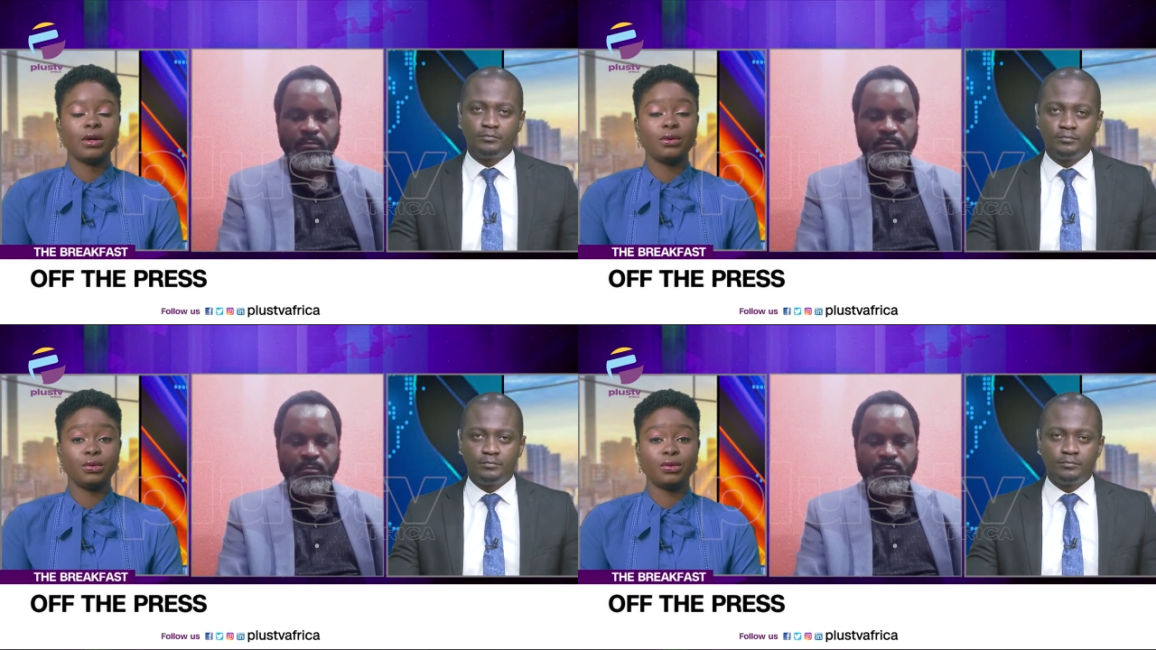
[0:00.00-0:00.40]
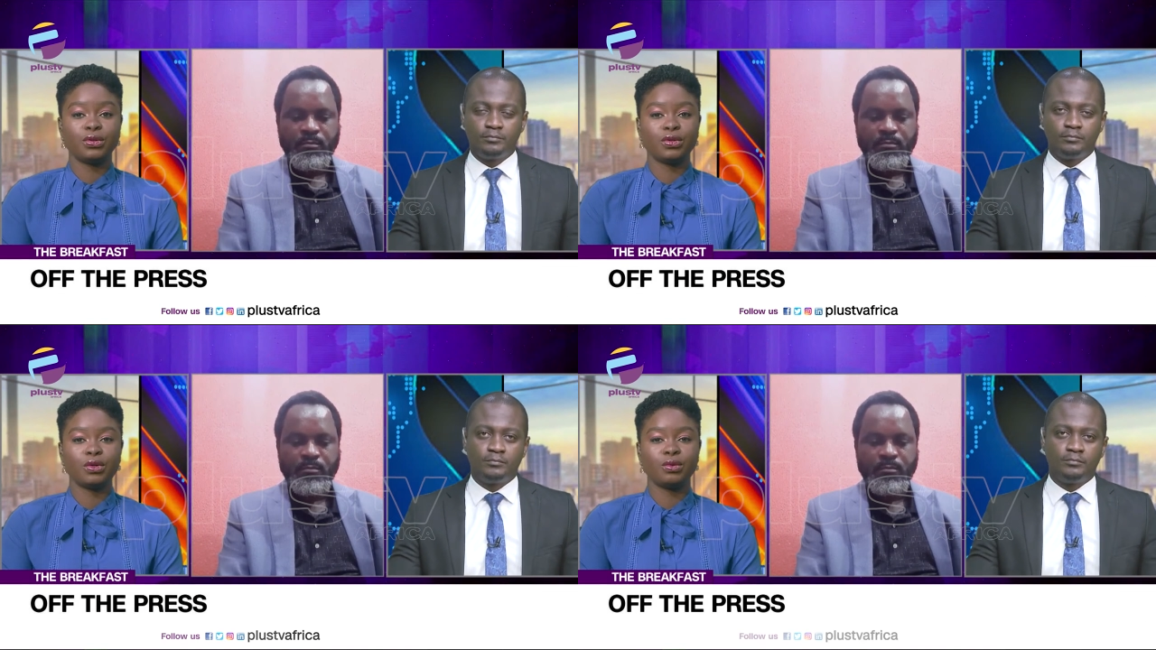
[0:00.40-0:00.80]
Speaker 1: Ooh,
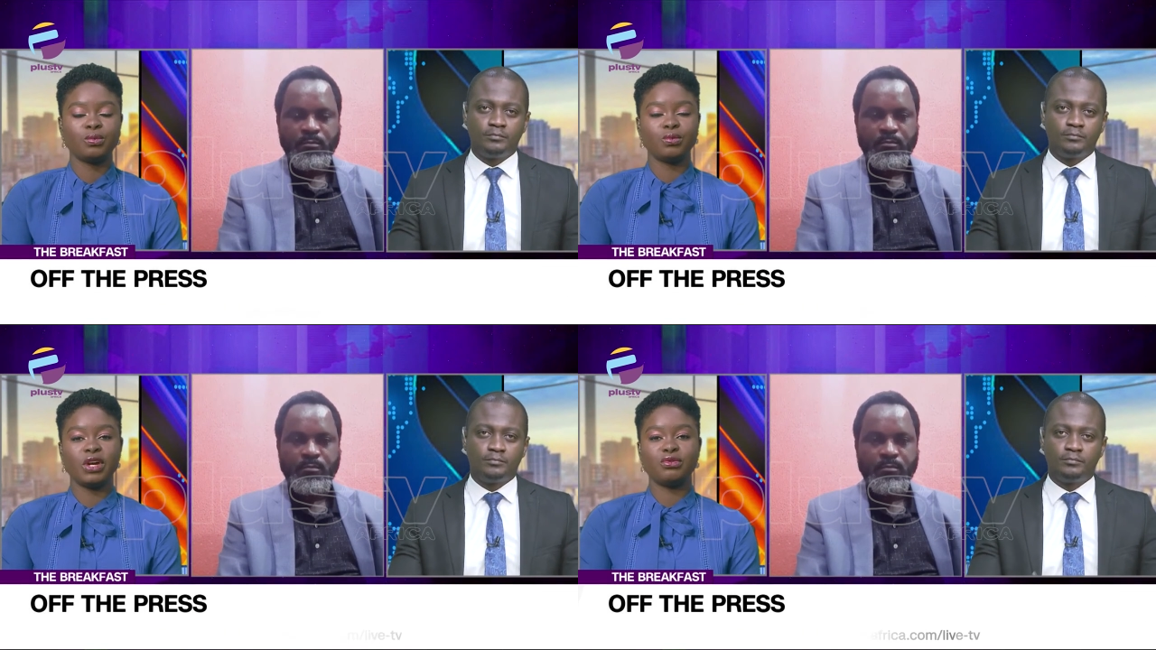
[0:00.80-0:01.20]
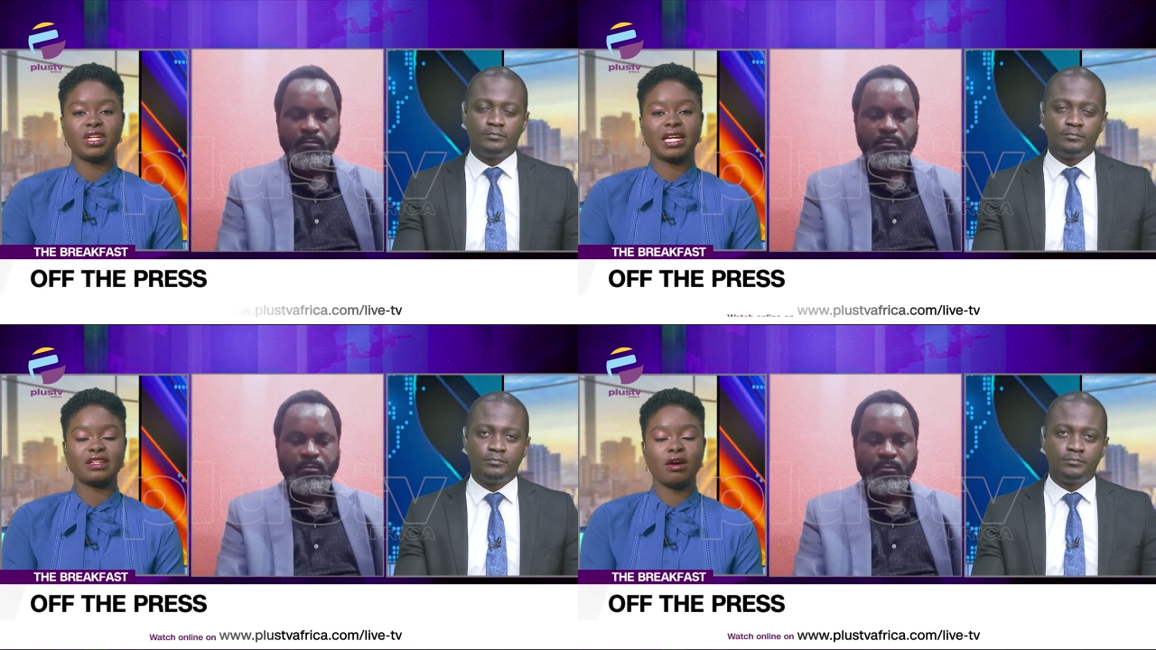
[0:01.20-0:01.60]
how would
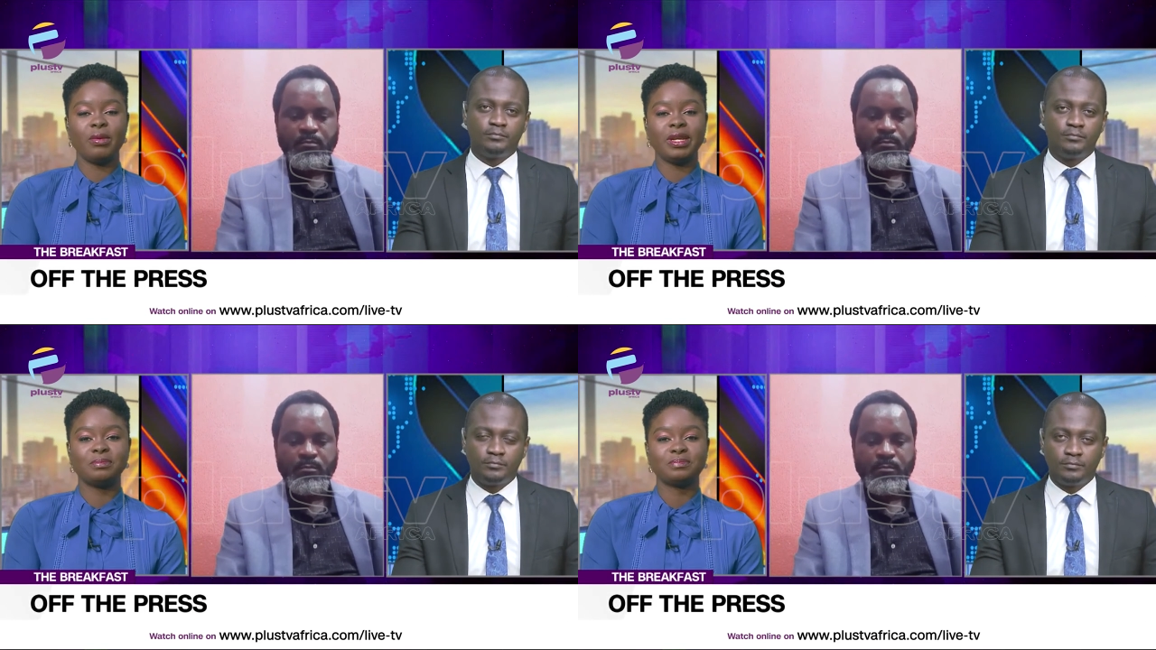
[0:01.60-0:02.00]
you like to comment?